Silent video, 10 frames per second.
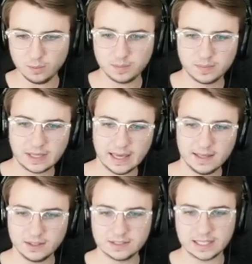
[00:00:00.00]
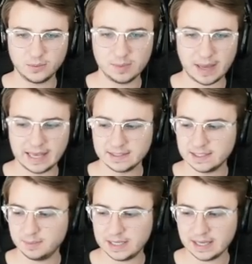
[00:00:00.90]
Oh, okay, looks like we
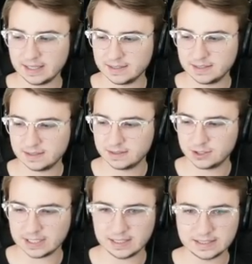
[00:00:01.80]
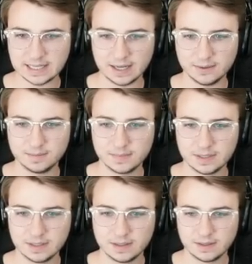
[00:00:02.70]
passed it because, check this out,
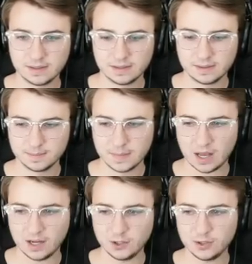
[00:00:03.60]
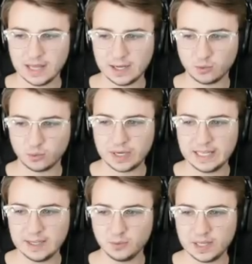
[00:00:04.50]
under like
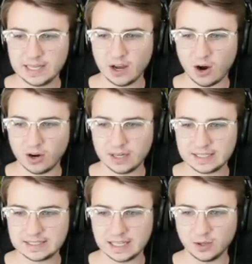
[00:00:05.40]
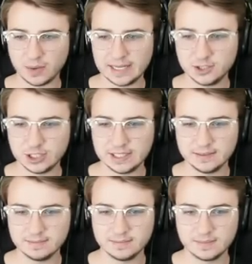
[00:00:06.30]
really, really hard
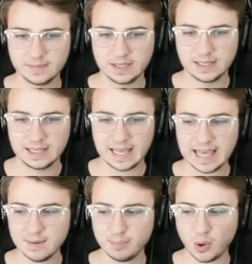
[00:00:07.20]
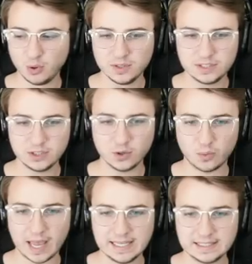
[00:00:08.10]
acceleration, it pulls to
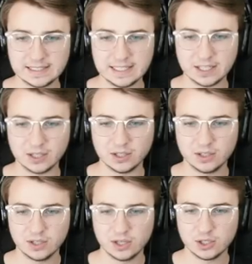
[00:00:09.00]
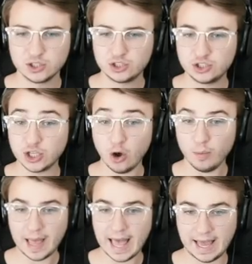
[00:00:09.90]
the right still so
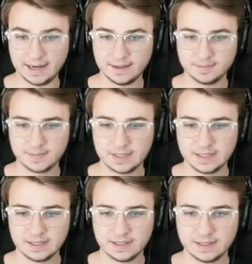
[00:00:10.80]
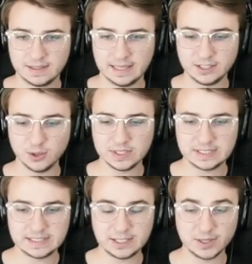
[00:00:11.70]
bad like,
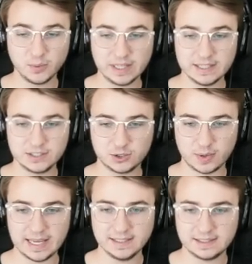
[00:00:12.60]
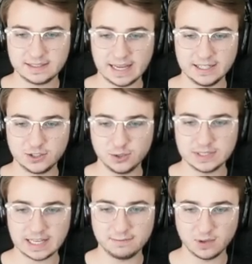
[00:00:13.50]
notice the steering wheel is straight, and as
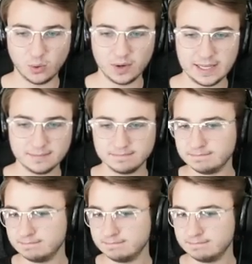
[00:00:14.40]
soon as I floor it,